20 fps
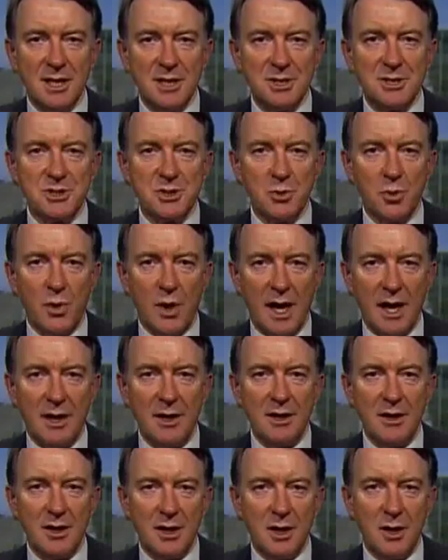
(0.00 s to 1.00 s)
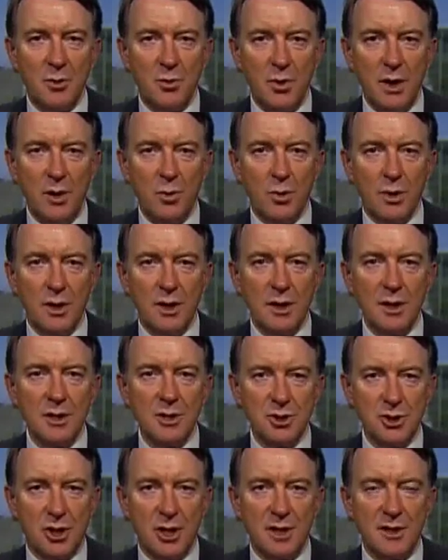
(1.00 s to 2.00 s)
as to when we will
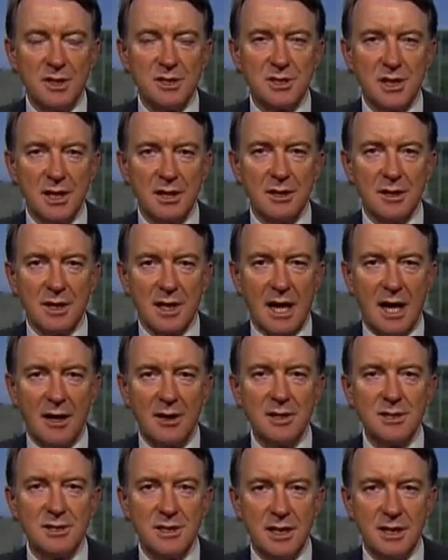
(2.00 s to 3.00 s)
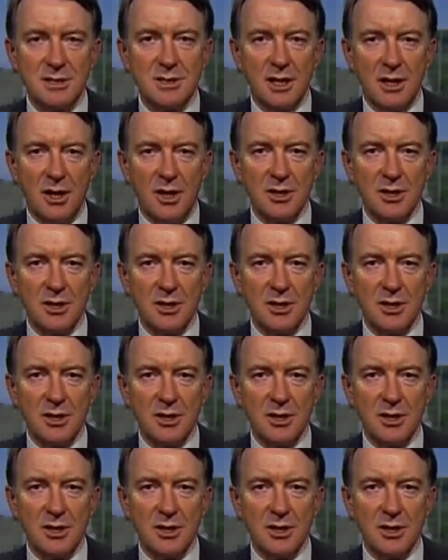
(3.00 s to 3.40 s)
join the single currency. It's a